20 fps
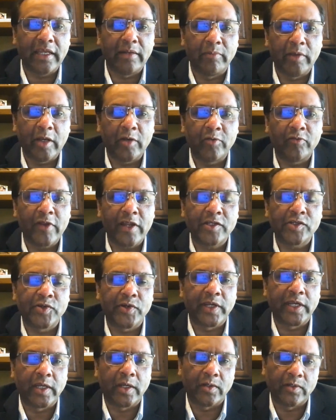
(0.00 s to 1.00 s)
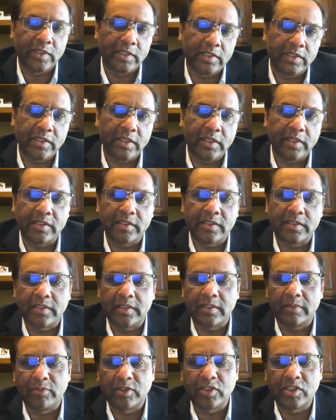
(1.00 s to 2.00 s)
manufacturing and logistics,
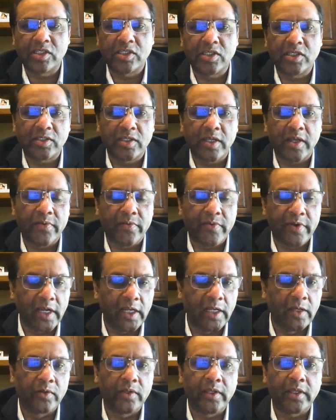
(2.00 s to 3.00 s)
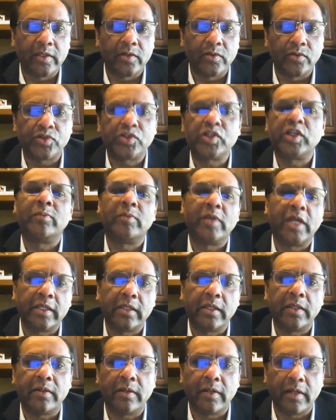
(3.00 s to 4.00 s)
businesses are really looking to
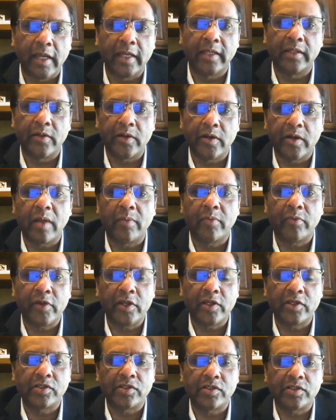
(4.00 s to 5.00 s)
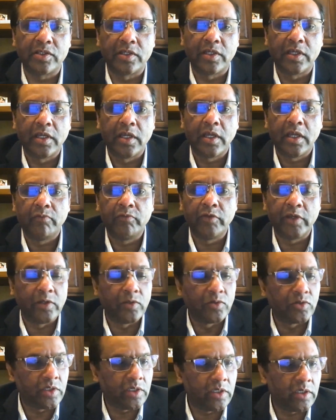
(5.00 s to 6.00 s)
streamline their operations. We are
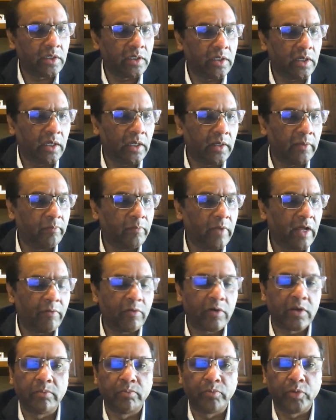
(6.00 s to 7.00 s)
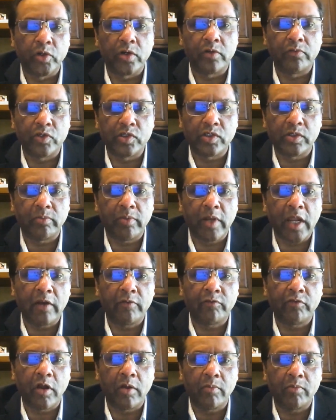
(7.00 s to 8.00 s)
using our computer vision
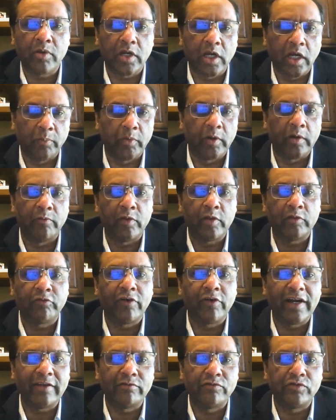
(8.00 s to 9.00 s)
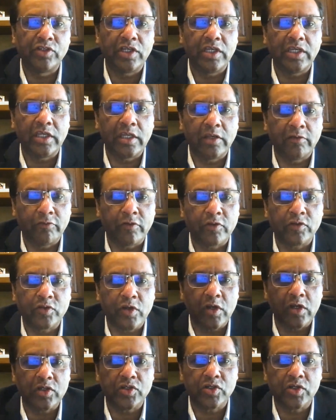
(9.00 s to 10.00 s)
platform coupled with 5G
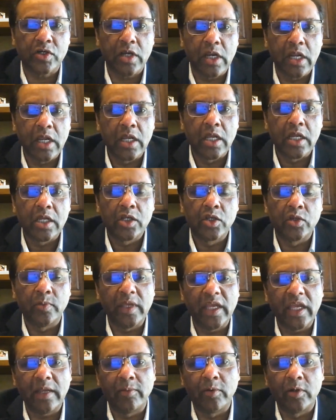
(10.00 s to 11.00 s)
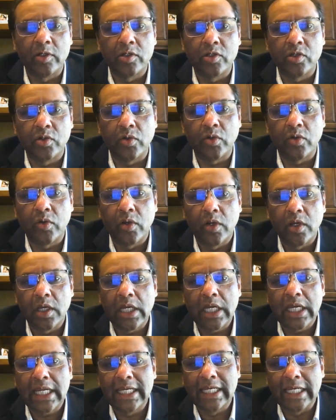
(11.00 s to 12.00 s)
infrastructure to be able to
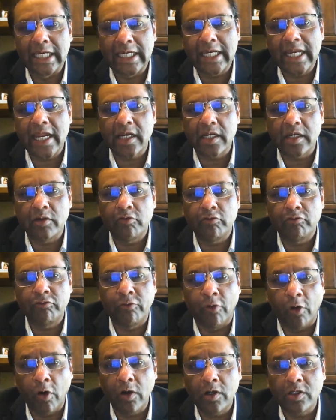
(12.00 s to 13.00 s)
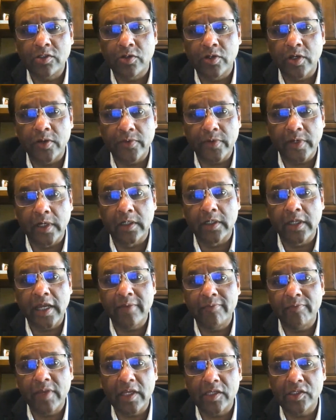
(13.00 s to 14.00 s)
detect faults on a real-time
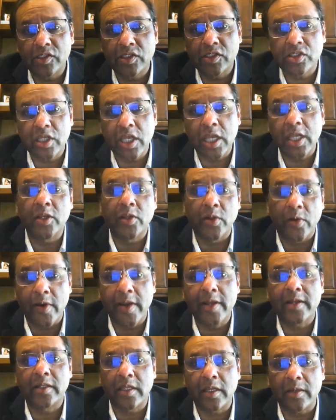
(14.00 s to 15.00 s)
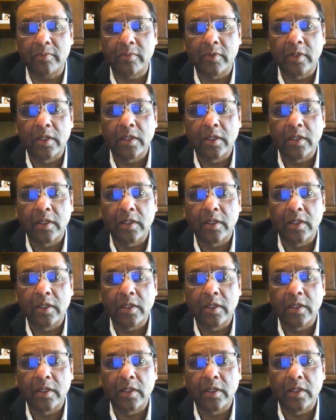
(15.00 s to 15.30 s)
basis and correct them,